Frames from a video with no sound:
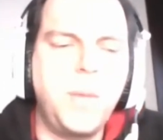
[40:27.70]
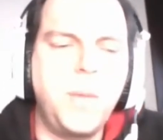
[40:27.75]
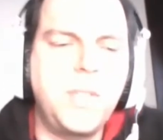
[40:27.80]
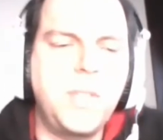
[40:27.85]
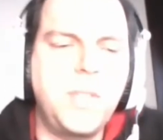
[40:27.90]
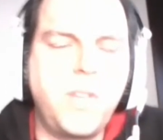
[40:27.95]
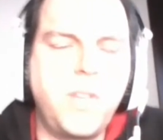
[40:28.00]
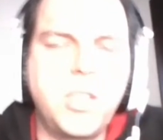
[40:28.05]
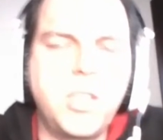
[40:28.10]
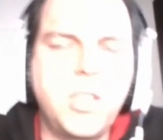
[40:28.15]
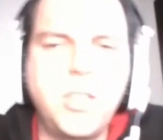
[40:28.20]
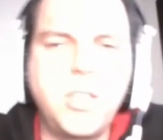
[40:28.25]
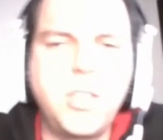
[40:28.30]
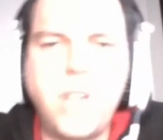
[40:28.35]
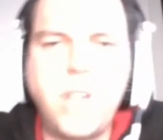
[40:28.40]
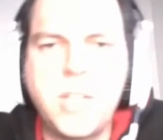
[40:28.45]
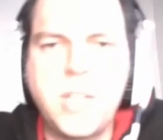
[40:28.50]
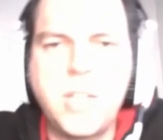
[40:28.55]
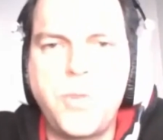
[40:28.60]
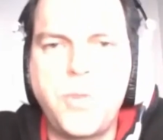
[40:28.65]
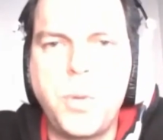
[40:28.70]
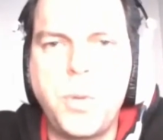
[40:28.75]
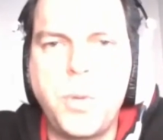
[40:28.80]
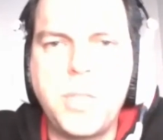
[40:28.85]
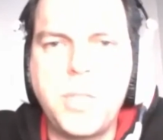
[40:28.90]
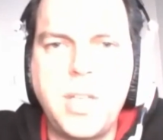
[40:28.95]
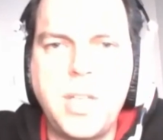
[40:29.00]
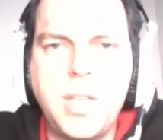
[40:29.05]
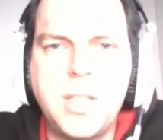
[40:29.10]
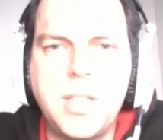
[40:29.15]
these functional transforms
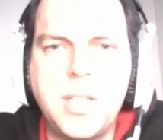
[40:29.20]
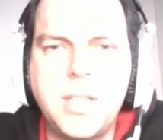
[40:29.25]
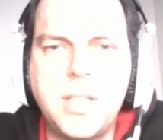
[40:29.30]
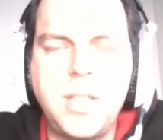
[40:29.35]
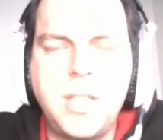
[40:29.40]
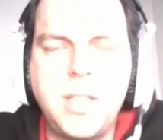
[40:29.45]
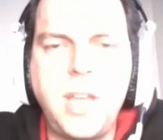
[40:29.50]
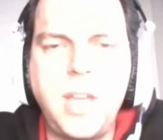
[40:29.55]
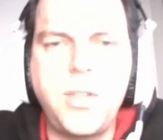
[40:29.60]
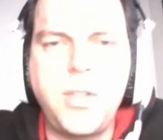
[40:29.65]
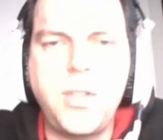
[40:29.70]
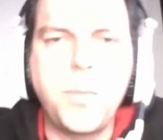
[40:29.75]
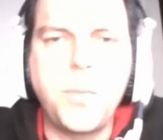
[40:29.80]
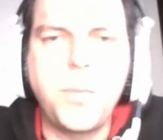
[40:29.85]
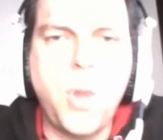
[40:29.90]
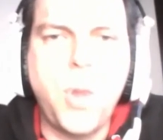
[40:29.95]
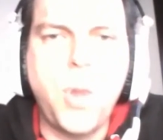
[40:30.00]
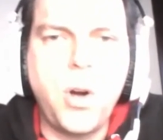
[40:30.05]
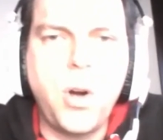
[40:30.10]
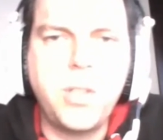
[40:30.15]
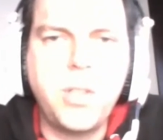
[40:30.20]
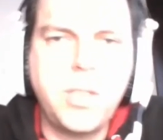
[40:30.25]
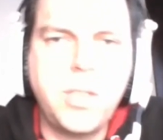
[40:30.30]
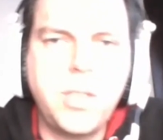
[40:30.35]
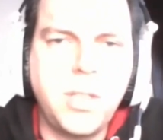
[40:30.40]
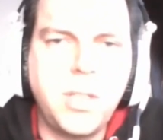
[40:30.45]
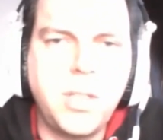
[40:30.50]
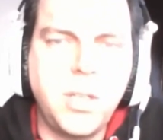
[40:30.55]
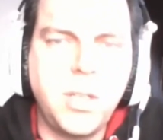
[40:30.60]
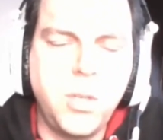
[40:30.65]
is Nathan Marz,
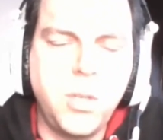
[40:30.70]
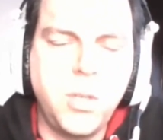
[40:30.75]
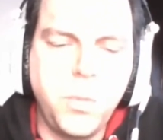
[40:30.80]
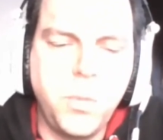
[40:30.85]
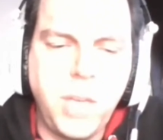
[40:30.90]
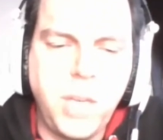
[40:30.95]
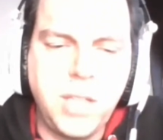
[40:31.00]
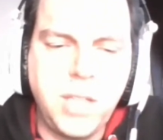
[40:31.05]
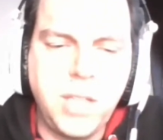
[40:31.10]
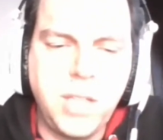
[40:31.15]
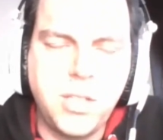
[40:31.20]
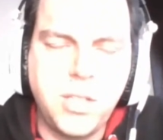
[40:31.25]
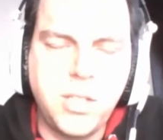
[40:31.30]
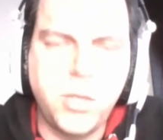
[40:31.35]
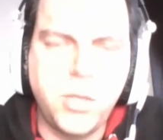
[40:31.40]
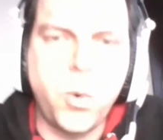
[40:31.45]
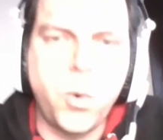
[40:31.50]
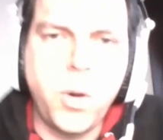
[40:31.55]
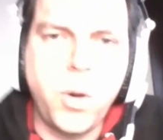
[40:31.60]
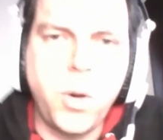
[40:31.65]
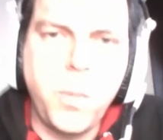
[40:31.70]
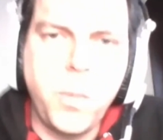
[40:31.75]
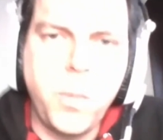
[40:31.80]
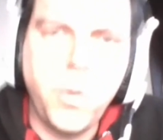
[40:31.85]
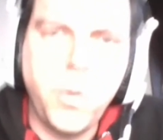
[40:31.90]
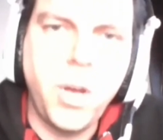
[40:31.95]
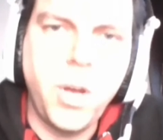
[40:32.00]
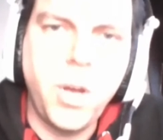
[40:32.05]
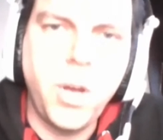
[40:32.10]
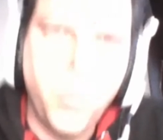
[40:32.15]
uh, who made Storm
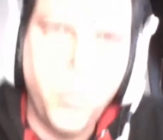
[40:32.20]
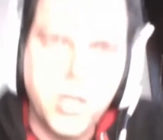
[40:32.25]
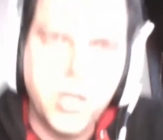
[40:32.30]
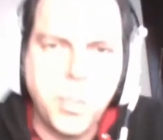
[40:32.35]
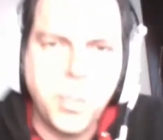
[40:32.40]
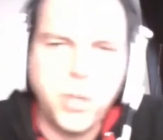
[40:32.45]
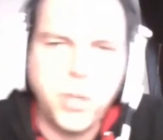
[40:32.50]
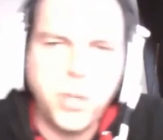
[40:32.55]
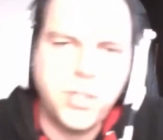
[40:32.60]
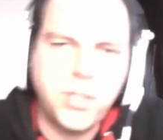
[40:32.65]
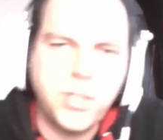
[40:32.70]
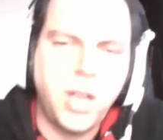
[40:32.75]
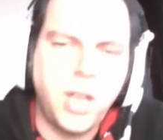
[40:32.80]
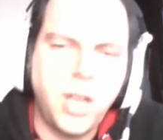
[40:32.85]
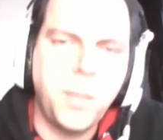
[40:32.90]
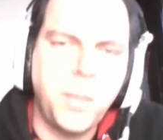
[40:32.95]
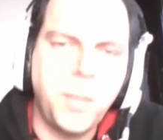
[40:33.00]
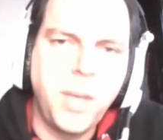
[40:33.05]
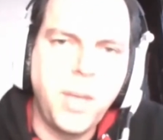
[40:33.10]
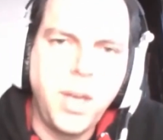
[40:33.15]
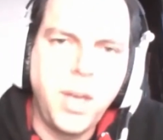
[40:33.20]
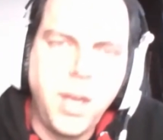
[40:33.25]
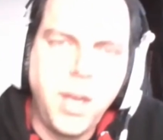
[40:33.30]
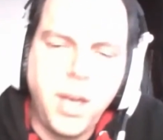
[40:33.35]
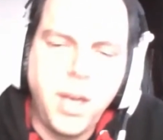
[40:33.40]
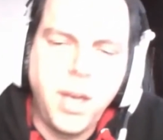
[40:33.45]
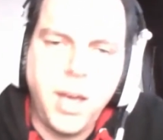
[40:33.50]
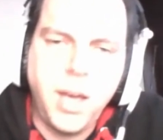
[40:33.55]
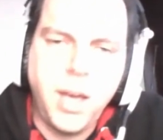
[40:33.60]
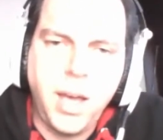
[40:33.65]
uh, once upon a time.
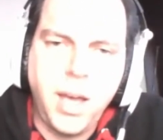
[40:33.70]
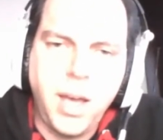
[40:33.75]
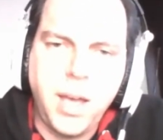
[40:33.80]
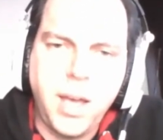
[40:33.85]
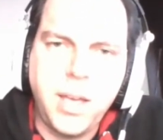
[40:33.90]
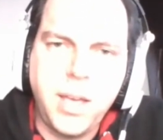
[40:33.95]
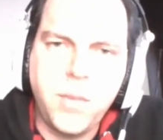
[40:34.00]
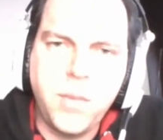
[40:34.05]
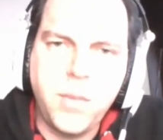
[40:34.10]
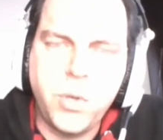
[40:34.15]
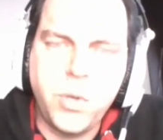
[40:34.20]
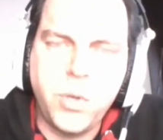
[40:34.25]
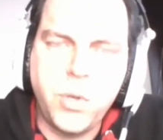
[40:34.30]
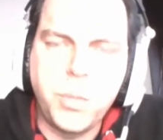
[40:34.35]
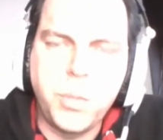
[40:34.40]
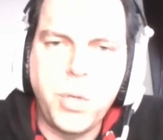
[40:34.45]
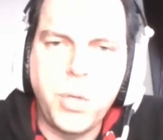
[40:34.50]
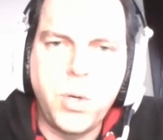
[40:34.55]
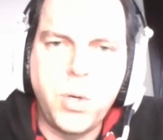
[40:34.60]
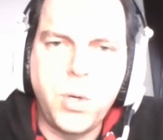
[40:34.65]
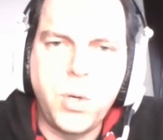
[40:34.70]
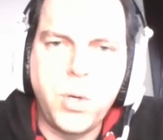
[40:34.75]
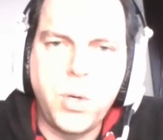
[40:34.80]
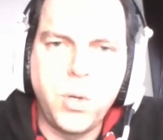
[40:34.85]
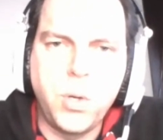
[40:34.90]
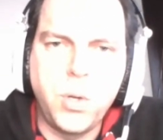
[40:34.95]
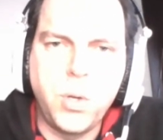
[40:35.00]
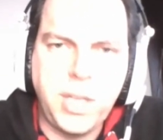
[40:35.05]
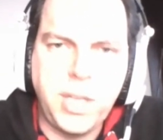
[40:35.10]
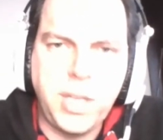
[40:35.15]
Uh, he wrote a book called
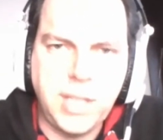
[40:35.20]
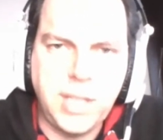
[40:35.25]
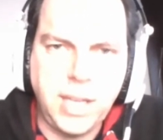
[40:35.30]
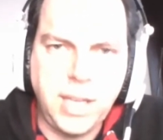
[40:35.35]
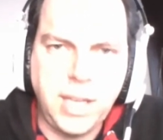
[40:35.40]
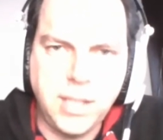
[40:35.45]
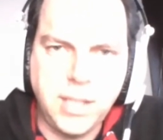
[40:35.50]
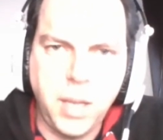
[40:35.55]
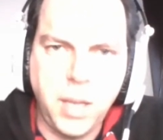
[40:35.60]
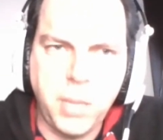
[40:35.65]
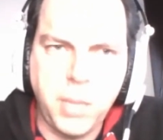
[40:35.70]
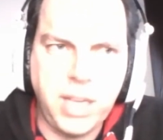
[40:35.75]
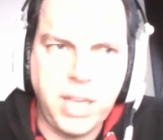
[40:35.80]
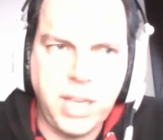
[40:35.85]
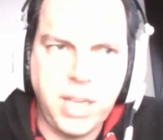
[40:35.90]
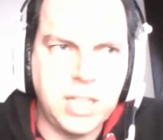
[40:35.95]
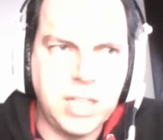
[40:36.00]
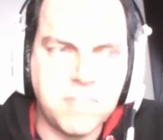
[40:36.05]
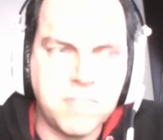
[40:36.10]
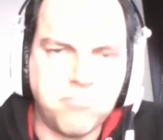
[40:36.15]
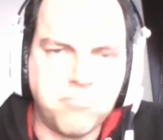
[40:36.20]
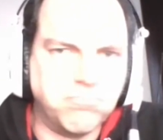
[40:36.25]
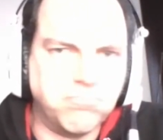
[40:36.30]
Big Data back in